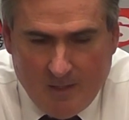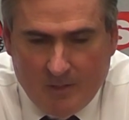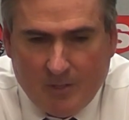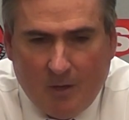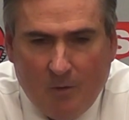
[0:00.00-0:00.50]

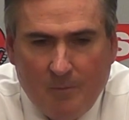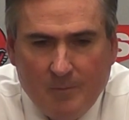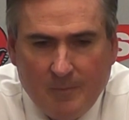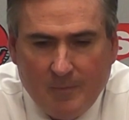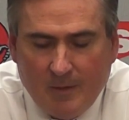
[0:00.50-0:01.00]
So
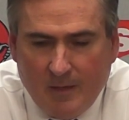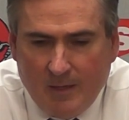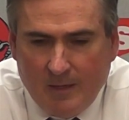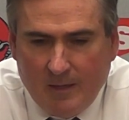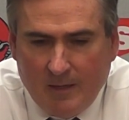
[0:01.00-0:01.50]

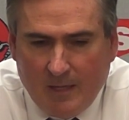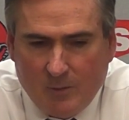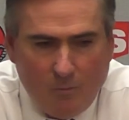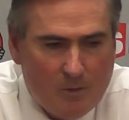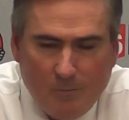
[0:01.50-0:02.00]

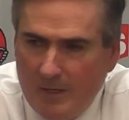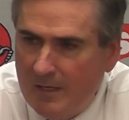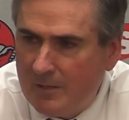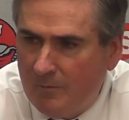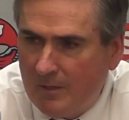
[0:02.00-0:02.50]
it's one
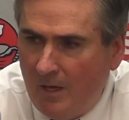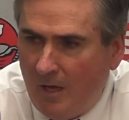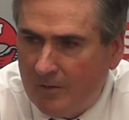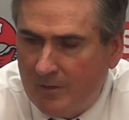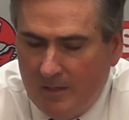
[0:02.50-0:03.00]
win, it's one
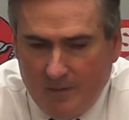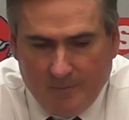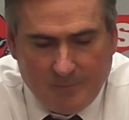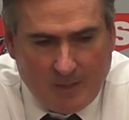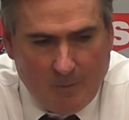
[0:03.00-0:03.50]
loss.
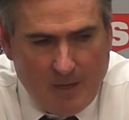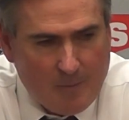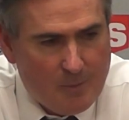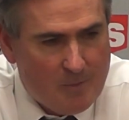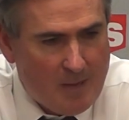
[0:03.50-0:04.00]
We got
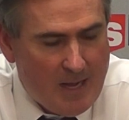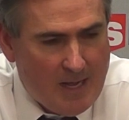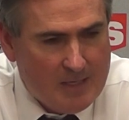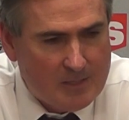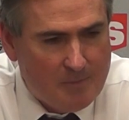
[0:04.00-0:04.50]
to put it
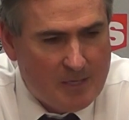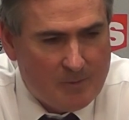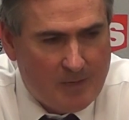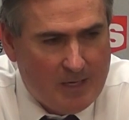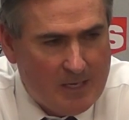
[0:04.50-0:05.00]
behind us the
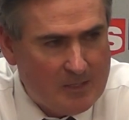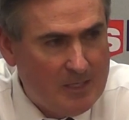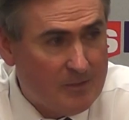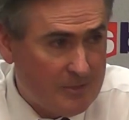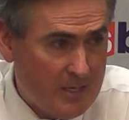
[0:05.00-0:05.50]
best we can. That's
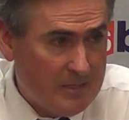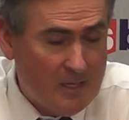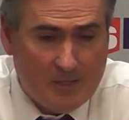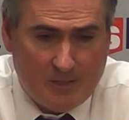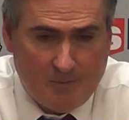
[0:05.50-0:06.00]
easier said
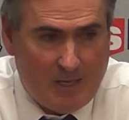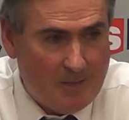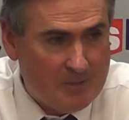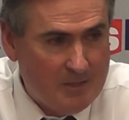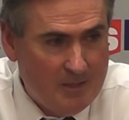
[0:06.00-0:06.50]
than done
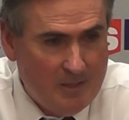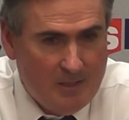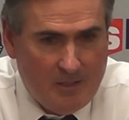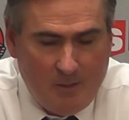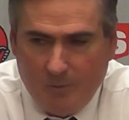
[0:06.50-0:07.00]
sometimes.
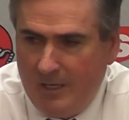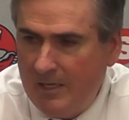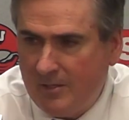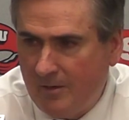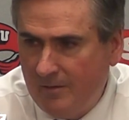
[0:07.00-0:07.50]
You know,
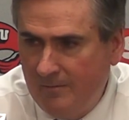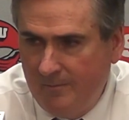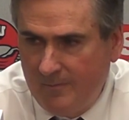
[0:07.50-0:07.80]
kids hurt.